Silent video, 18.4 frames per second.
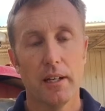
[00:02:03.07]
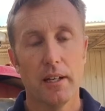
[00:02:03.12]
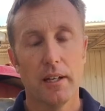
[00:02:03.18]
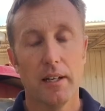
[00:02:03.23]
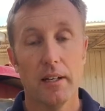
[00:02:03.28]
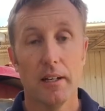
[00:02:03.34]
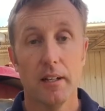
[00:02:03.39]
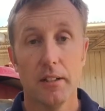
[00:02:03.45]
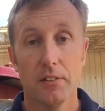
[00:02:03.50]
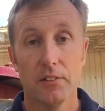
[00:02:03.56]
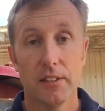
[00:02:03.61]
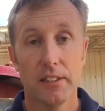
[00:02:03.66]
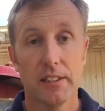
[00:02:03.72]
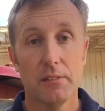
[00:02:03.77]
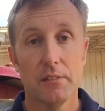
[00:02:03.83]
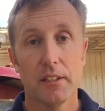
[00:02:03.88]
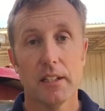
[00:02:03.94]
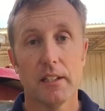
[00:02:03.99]
uh,
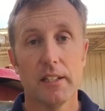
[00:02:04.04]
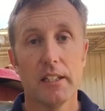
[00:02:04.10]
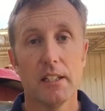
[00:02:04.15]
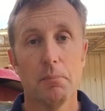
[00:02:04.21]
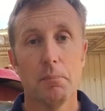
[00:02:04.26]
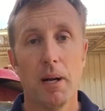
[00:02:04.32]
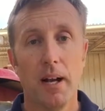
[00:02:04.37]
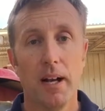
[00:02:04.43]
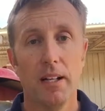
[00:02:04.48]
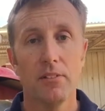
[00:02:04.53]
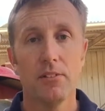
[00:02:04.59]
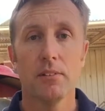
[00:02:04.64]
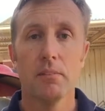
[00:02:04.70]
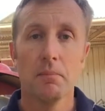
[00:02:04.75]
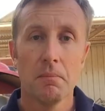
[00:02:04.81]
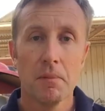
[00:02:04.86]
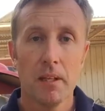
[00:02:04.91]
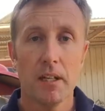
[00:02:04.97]
significantly in the past,
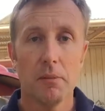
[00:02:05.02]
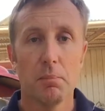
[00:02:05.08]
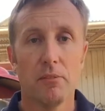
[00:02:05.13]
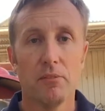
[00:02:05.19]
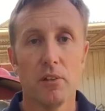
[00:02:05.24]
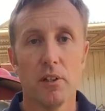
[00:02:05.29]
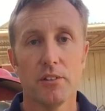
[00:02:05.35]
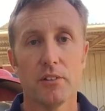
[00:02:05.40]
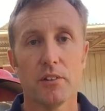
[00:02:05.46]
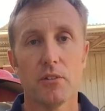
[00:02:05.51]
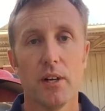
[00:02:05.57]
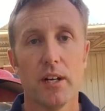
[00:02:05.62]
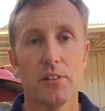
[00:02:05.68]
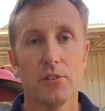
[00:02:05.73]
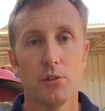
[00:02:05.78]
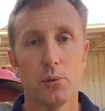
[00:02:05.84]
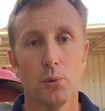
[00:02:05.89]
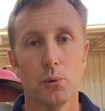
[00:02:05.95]
it provides a
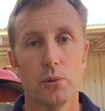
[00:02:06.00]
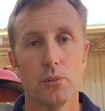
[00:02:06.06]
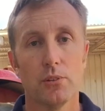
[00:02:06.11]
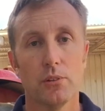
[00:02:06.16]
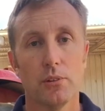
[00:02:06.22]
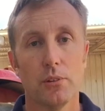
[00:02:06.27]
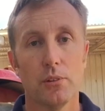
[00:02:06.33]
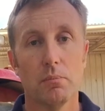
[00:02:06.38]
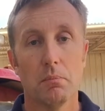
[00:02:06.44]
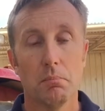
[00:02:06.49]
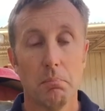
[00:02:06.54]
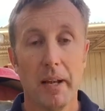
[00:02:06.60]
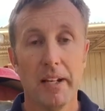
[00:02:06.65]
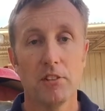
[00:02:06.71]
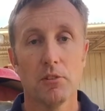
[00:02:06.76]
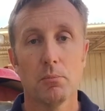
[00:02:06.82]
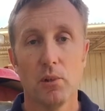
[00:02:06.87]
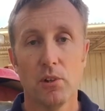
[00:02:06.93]
great tool to
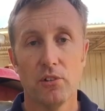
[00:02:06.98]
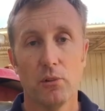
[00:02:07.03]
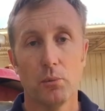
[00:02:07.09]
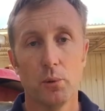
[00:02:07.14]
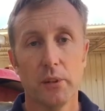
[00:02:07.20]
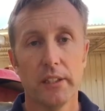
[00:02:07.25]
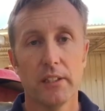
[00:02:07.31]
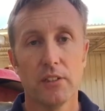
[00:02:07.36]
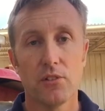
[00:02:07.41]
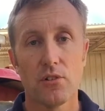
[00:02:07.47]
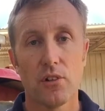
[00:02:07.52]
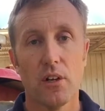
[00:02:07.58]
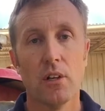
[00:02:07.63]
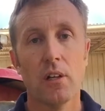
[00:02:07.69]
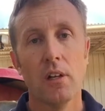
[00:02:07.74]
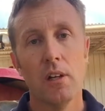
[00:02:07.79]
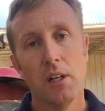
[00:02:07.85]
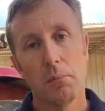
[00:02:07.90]
maximise your weed
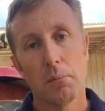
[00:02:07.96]
control,